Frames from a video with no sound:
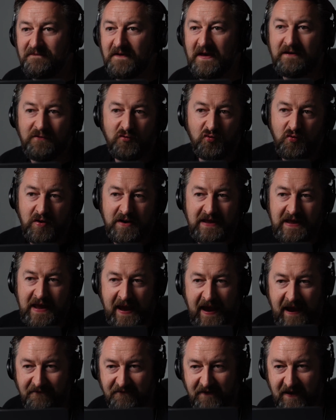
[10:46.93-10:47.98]
they already
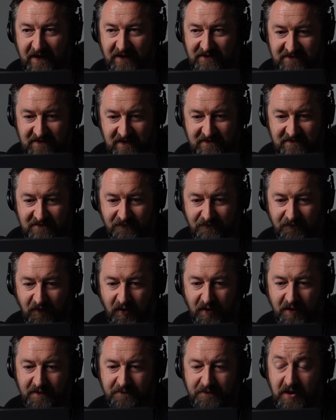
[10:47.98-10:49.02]
have access
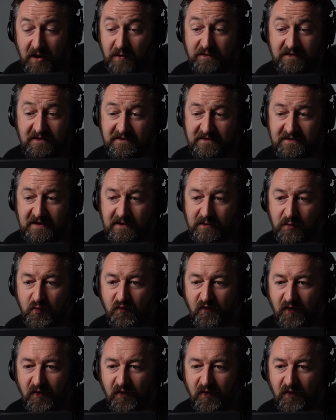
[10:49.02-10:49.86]
via, to Signal